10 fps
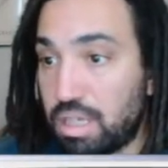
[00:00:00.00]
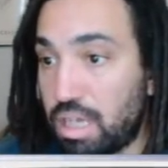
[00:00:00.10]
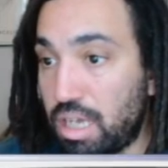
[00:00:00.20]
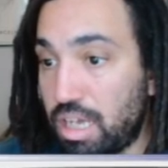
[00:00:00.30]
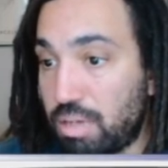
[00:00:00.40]

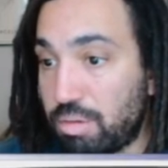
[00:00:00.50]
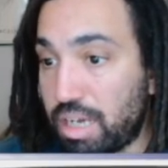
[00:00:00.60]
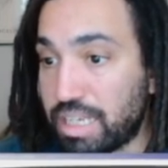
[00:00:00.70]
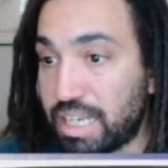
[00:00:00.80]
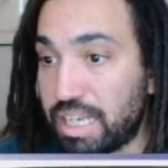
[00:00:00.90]
um,
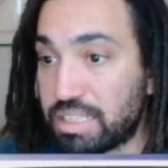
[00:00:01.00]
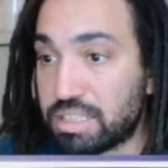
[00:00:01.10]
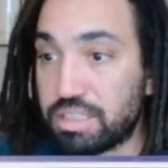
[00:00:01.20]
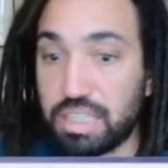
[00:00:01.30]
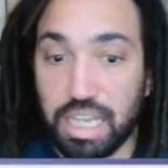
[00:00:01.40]
I get
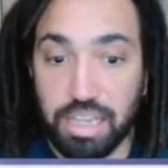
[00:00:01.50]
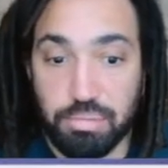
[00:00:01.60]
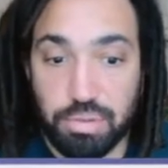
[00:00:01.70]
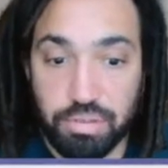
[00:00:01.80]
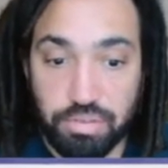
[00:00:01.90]

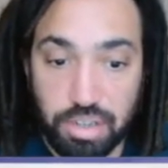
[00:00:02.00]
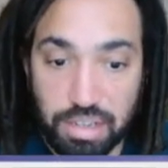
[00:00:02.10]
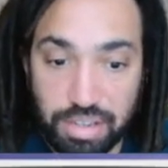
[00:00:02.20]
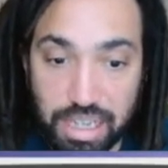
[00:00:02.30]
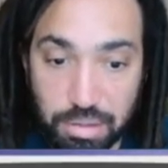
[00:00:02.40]

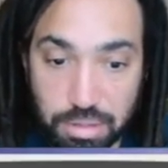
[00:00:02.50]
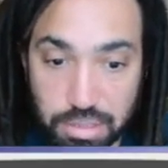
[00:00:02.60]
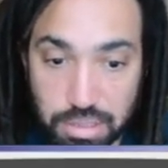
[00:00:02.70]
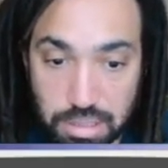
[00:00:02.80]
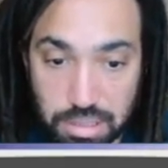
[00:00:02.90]
8.5
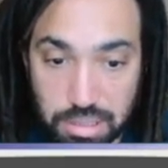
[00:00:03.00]
hours.